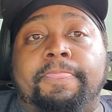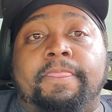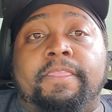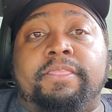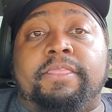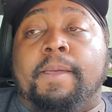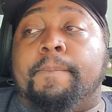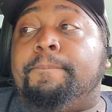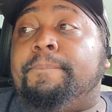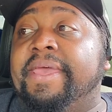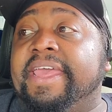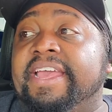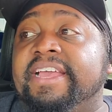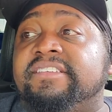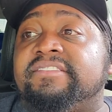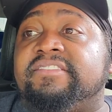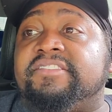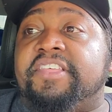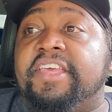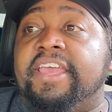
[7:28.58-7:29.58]
The
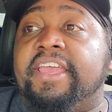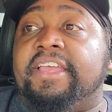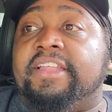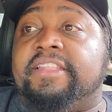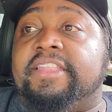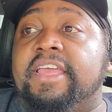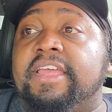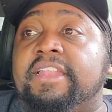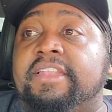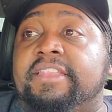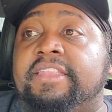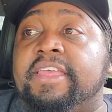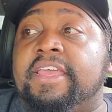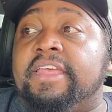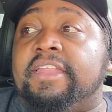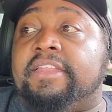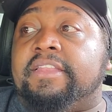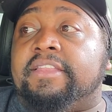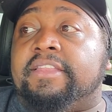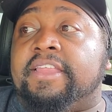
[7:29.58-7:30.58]
biggest thing
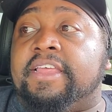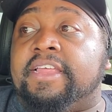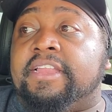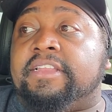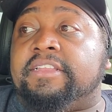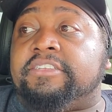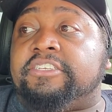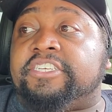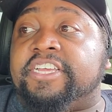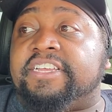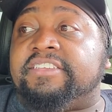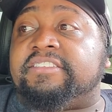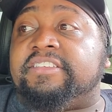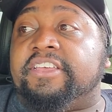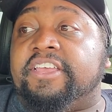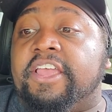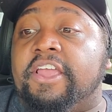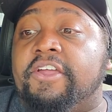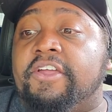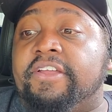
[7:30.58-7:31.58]
that Jason
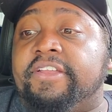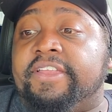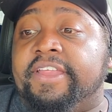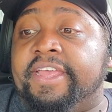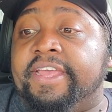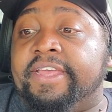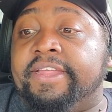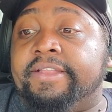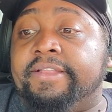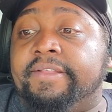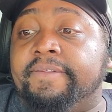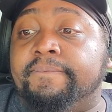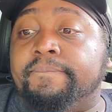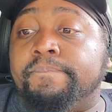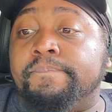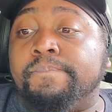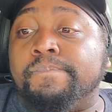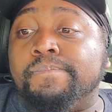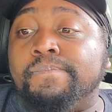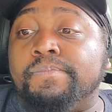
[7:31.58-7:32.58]
Garrett did
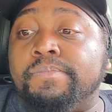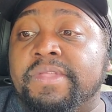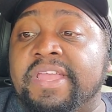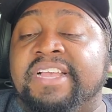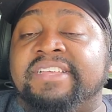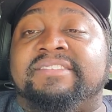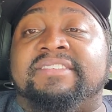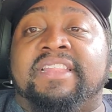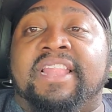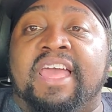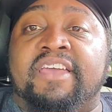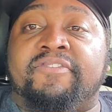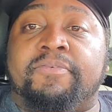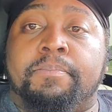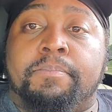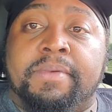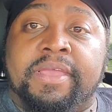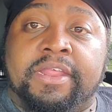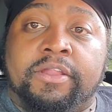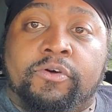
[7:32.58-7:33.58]
is left
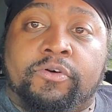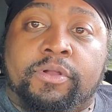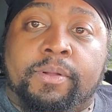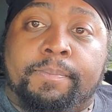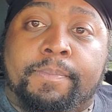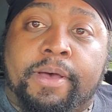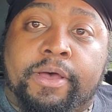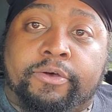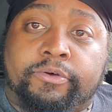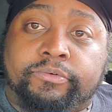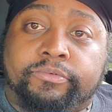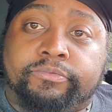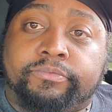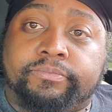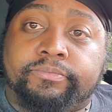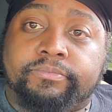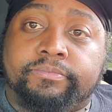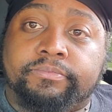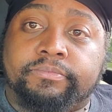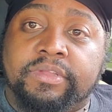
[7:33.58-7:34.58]
meat on the bone.
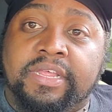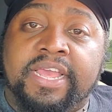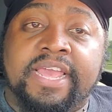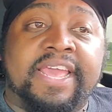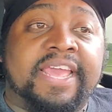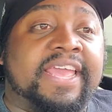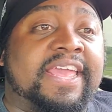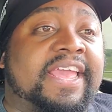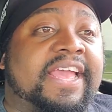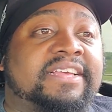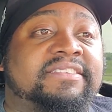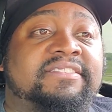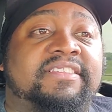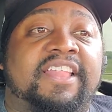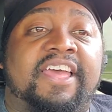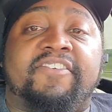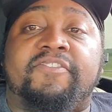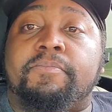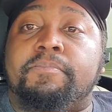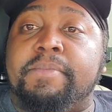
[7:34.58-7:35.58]
He has
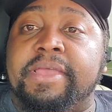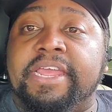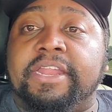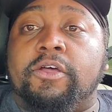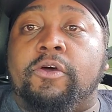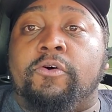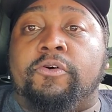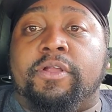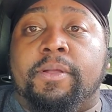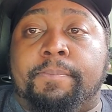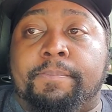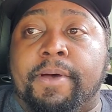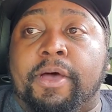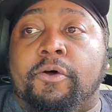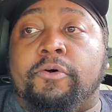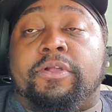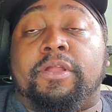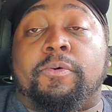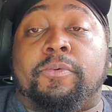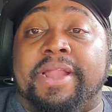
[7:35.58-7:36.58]
left meat on the
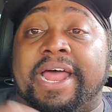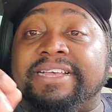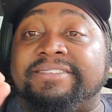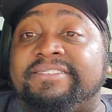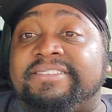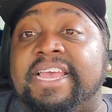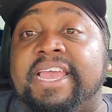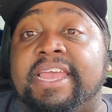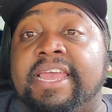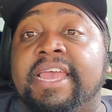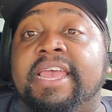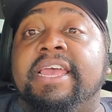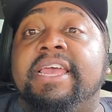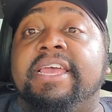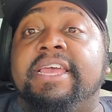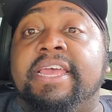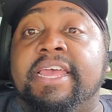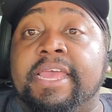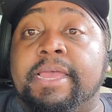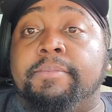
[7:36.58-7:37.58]
bone. And when I say
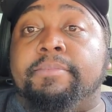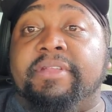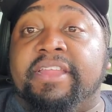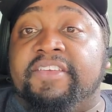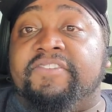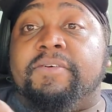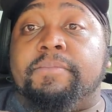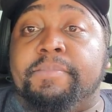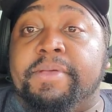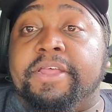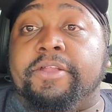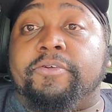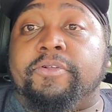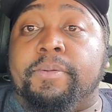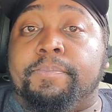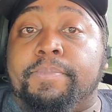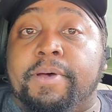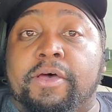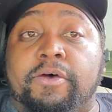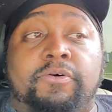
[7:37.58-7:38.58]
him leaving meat on the
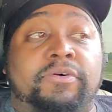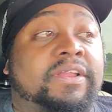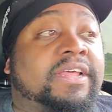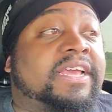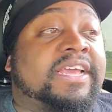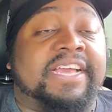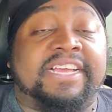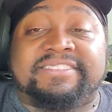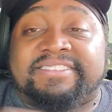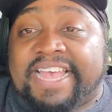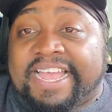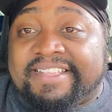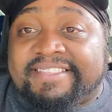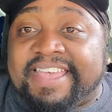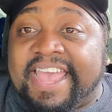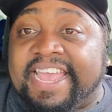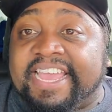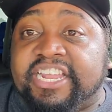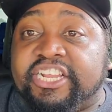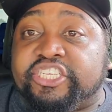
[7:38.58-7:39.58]
bone, it's like
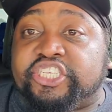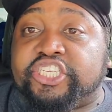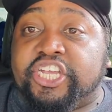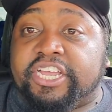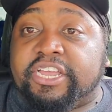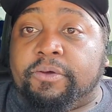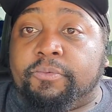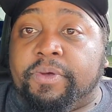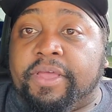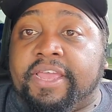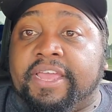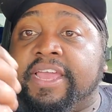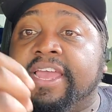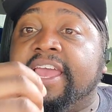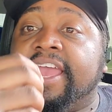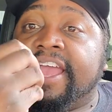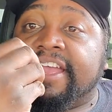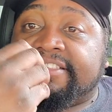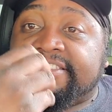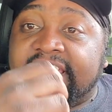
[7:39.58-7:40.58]
taking a chicken wing
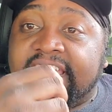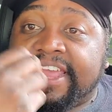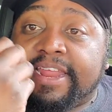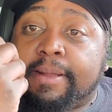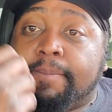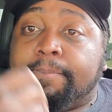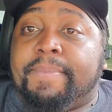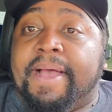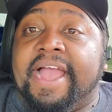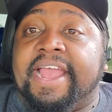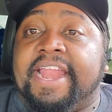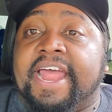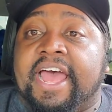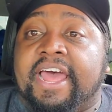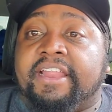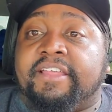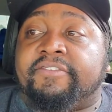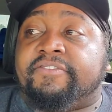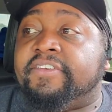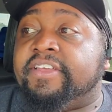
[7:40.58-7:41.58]
and taking a bite
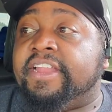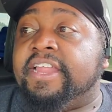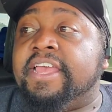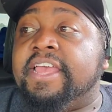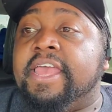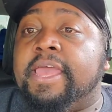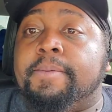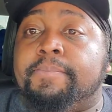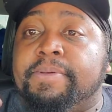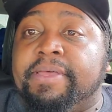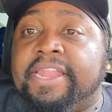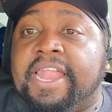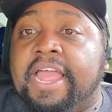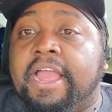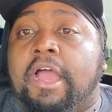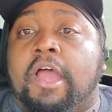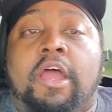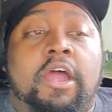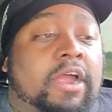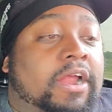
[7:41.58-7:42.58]
out of it and be
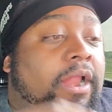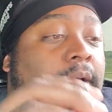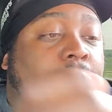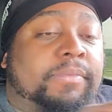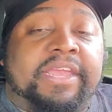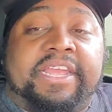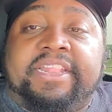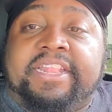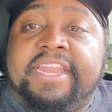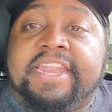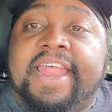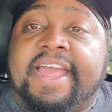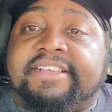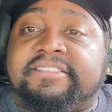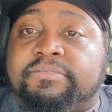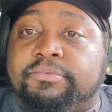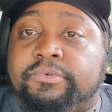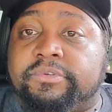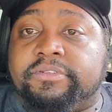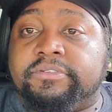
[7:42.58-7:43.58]
like, all right, I'm going to eat the
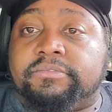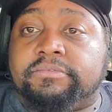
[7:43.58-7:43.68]
next one.